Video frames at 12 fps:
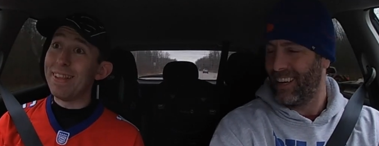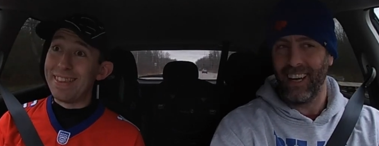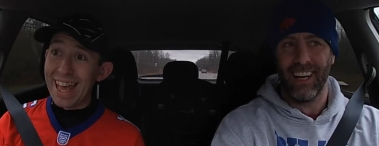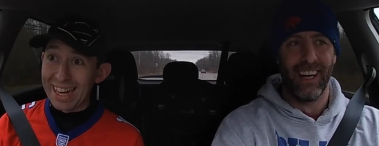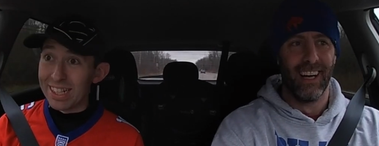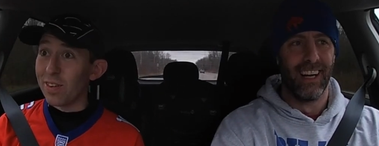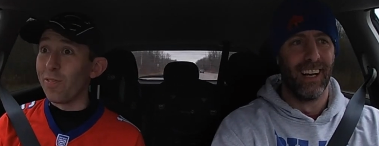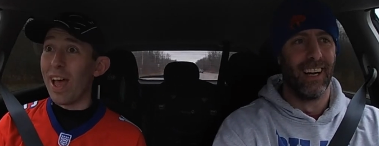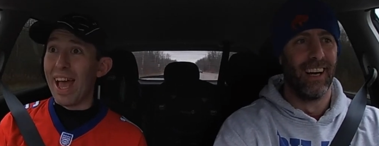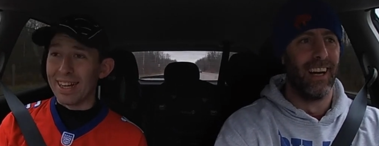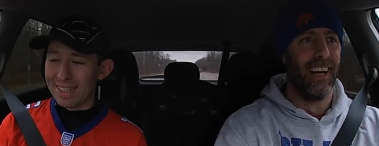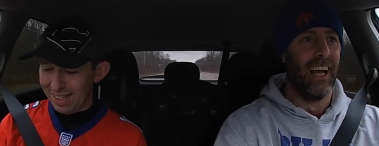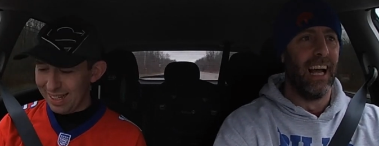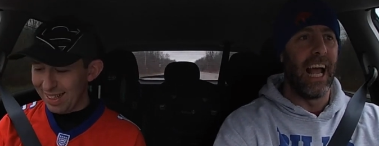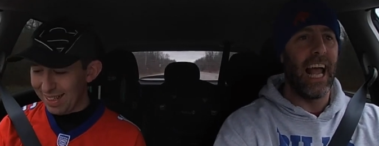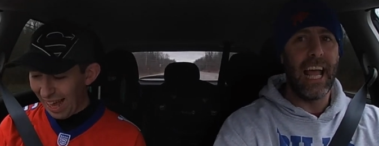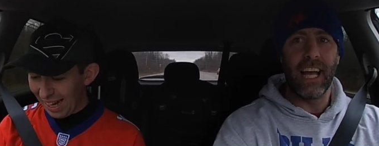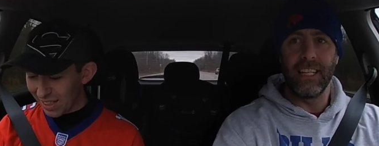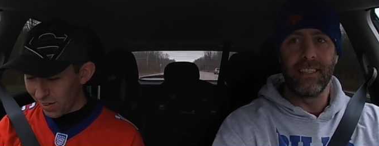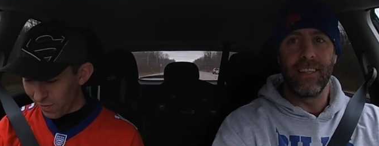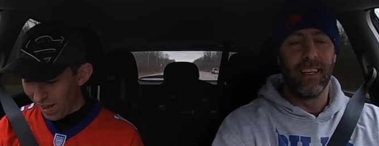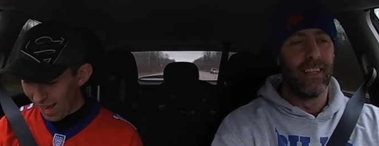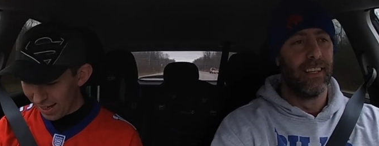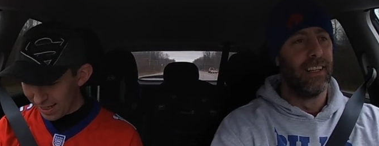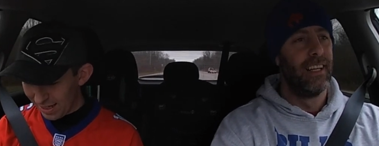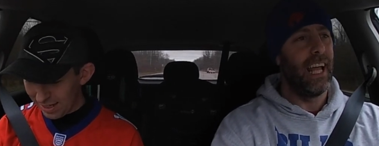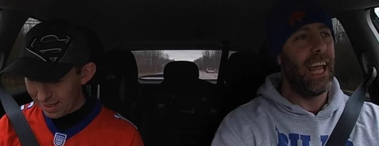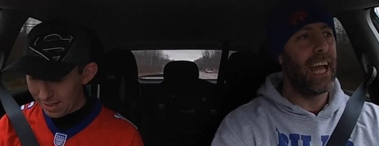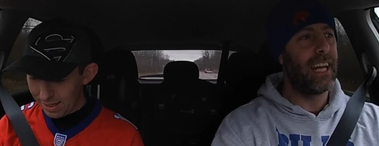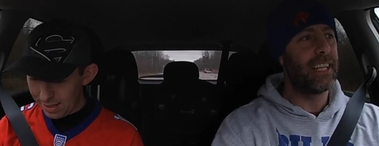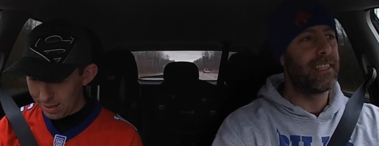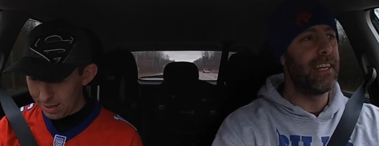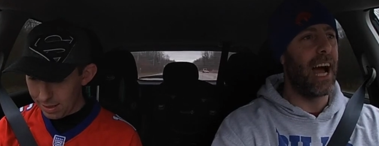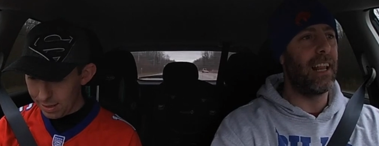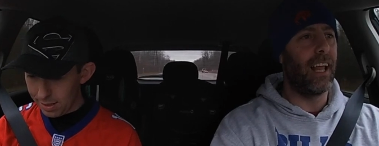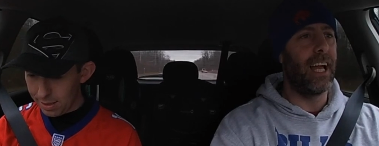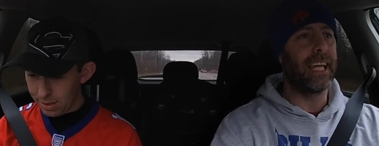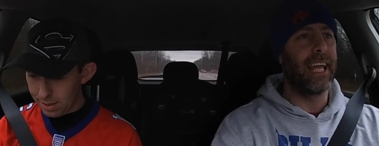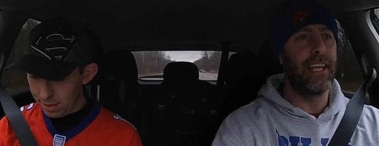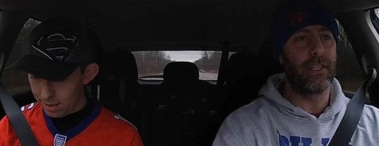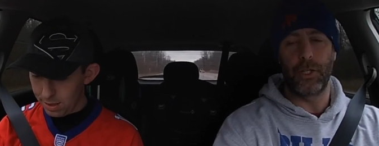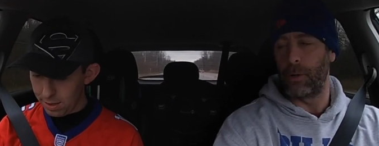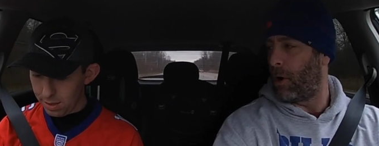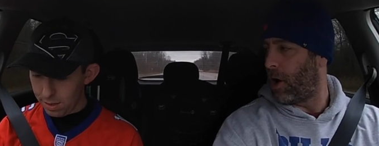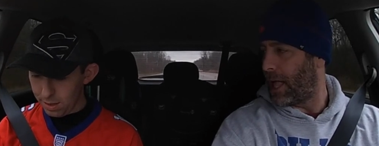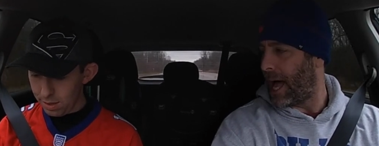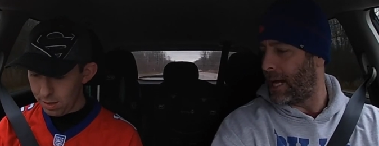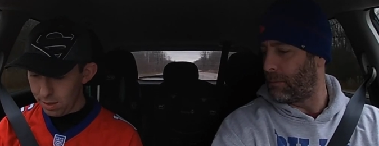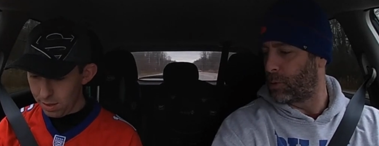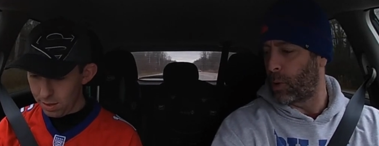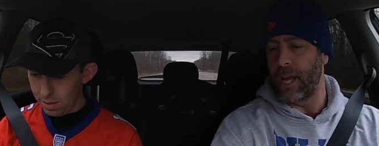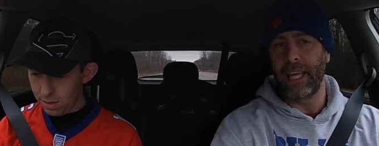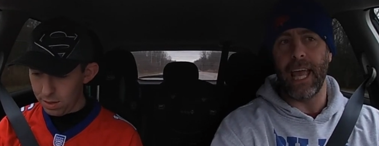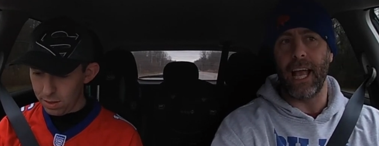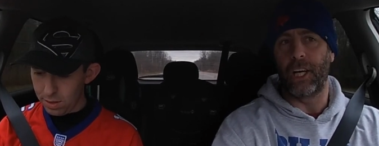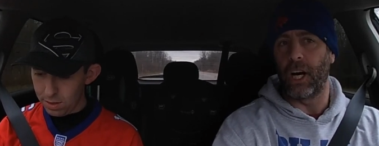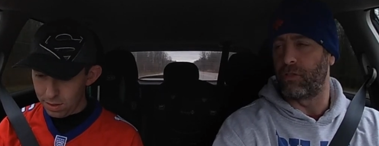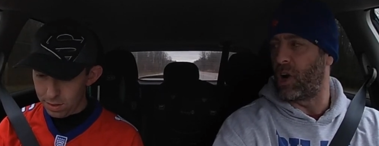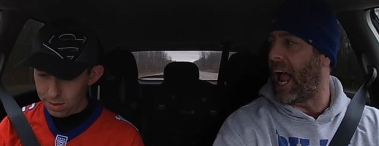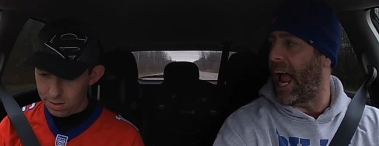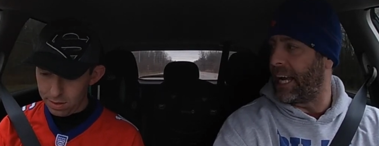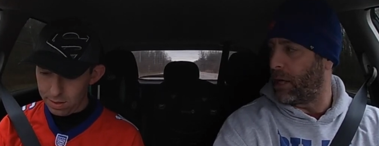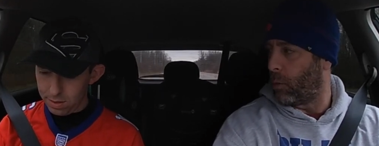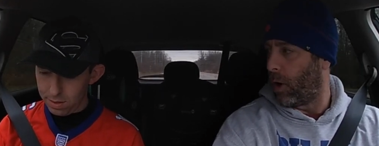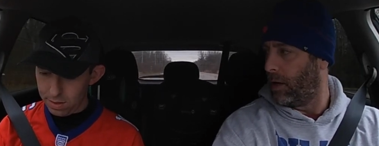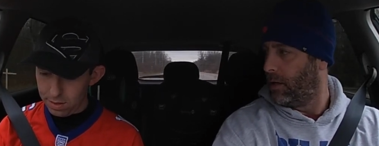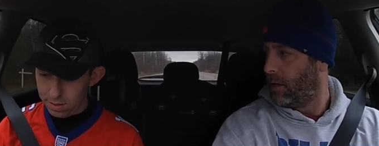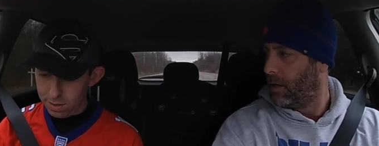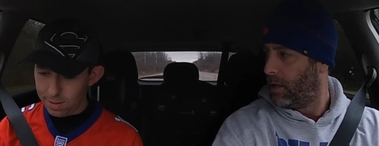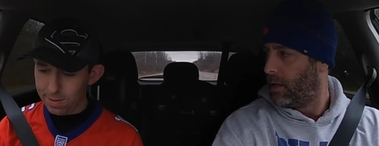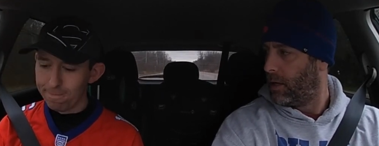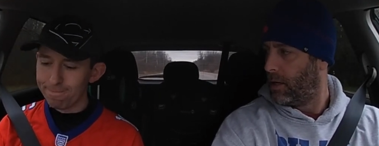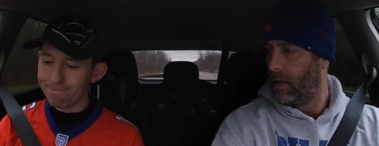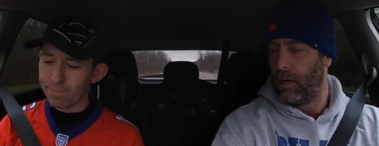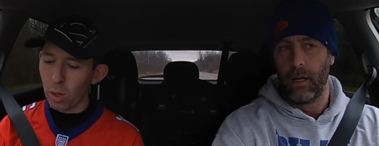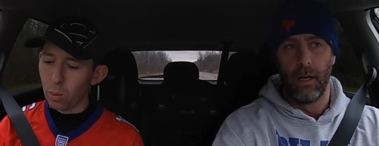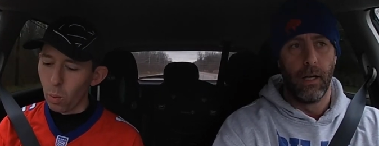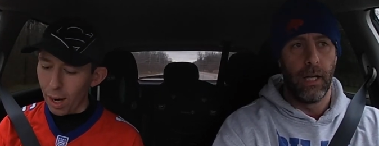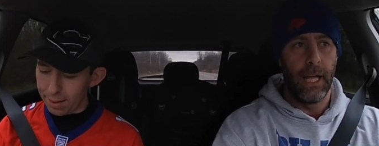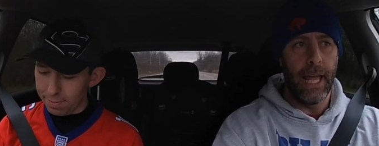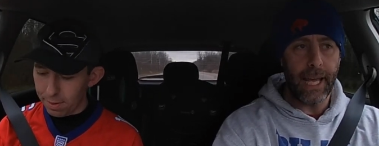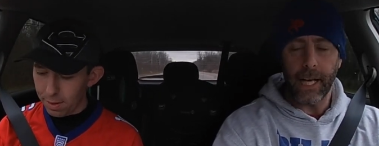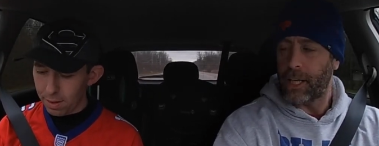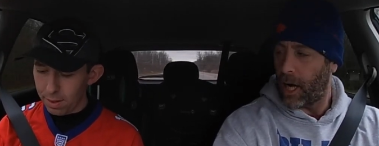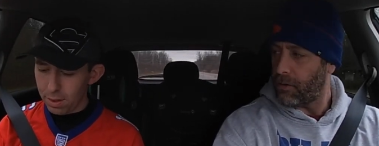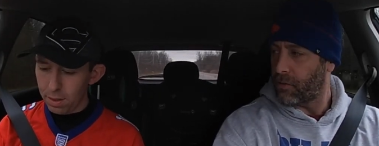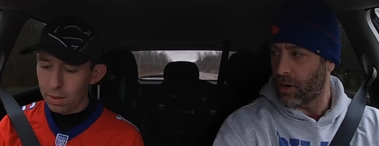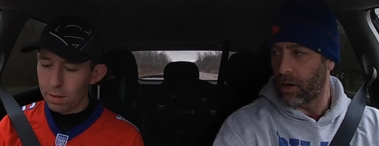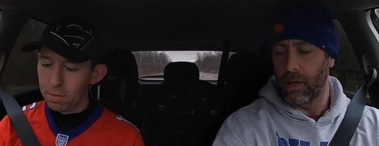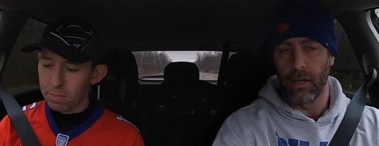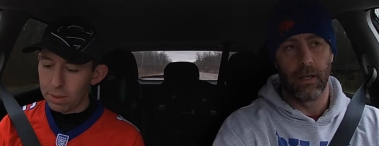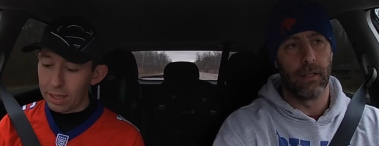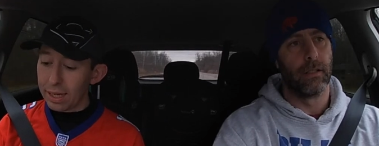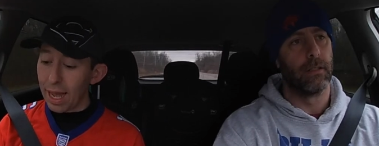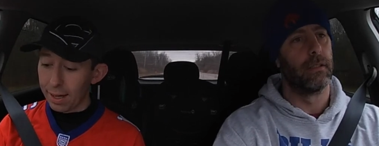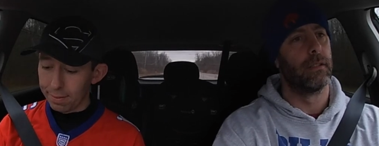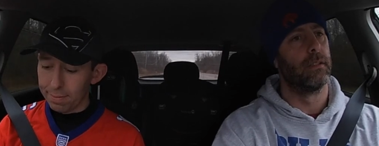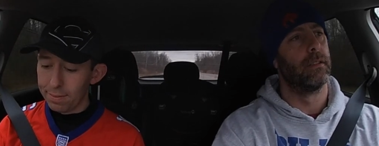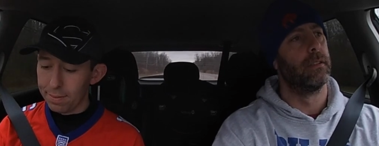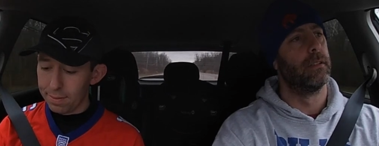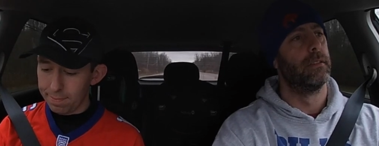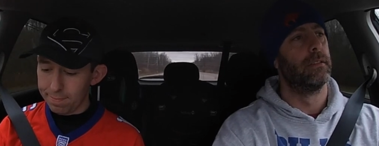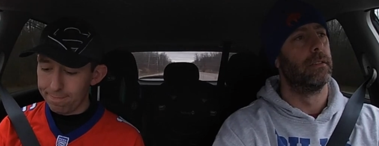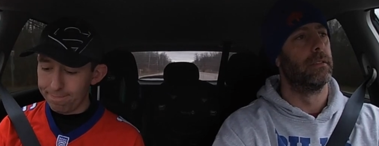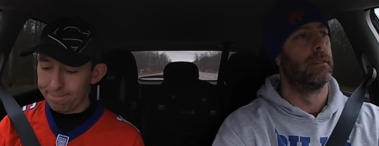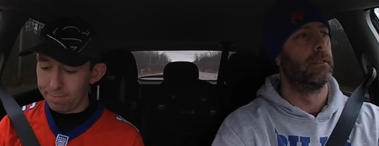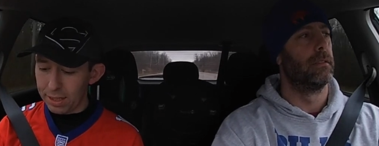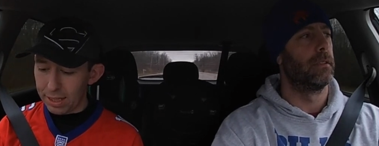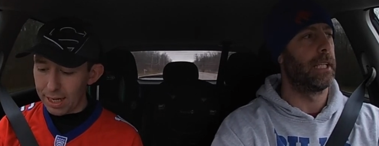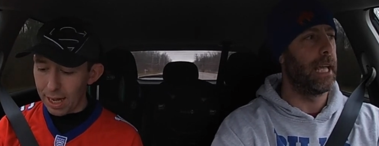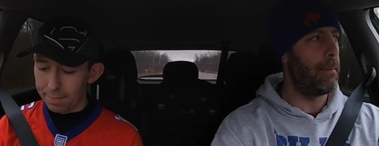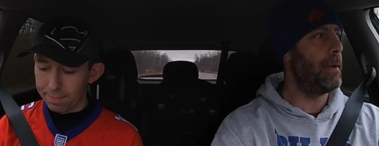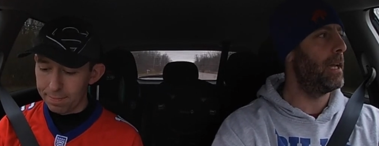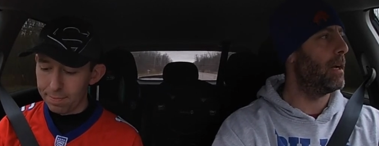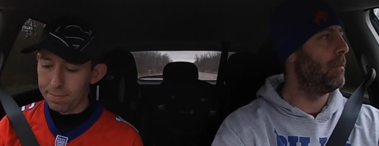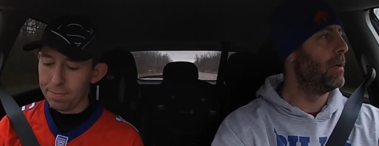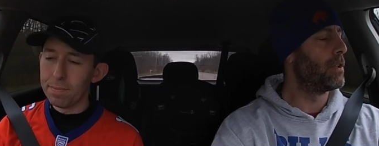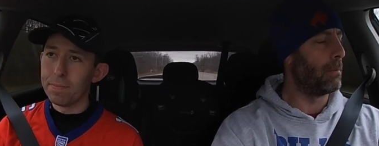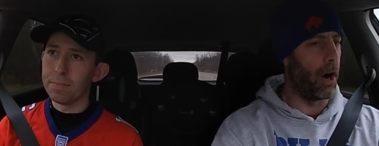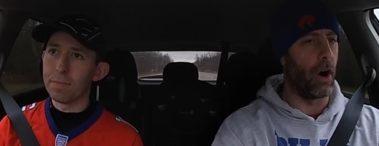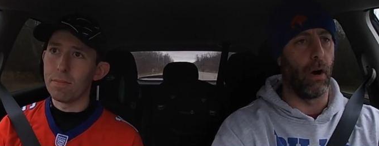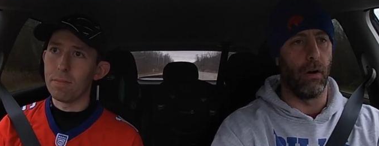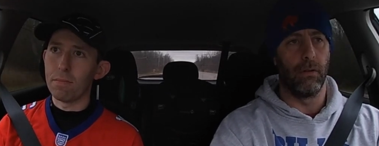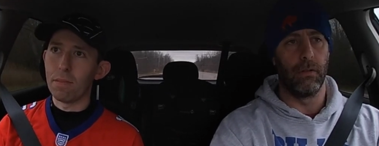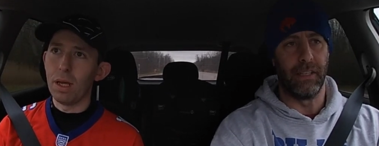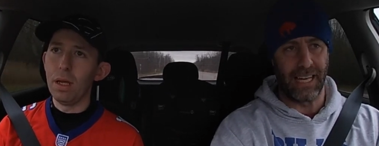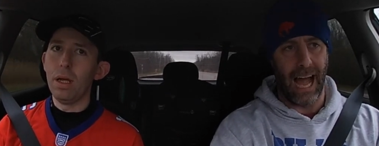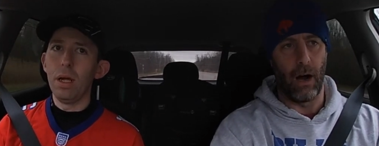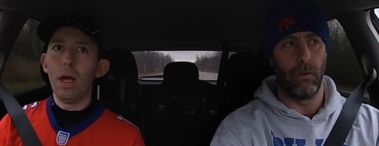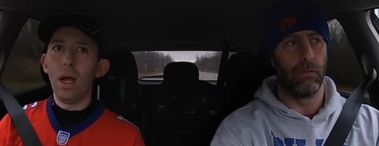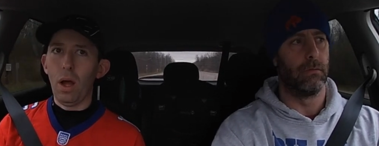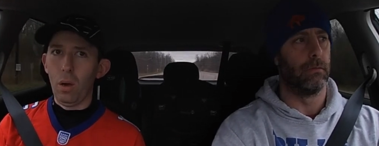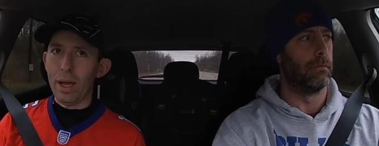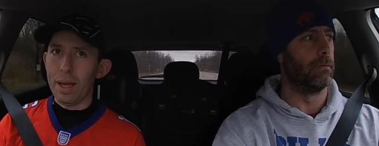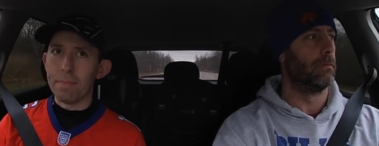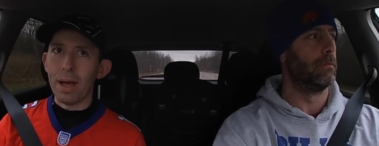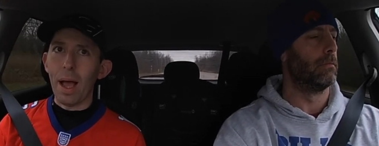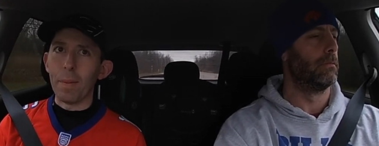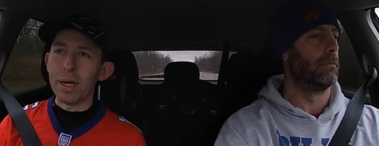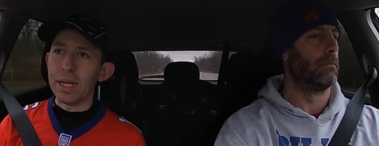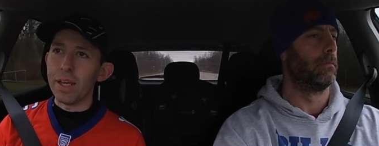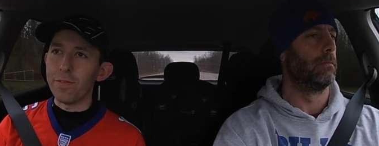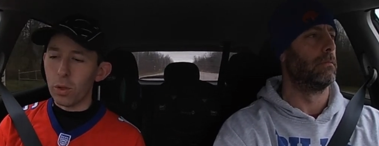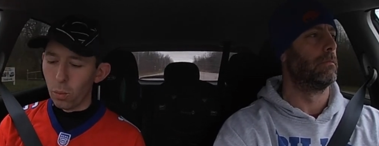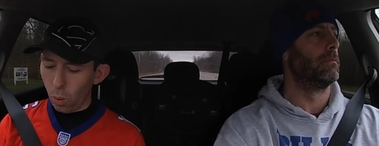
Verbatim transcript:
Speaker 1: That is a fact.
Speaker 2: That and, is a fact. And it's not like he's a Jamal Adams where he can't cover anyone. Right. He can cover. He can. He can. Give me him tomorrow. Now.
Speaker 1: Okay. I'm going to give you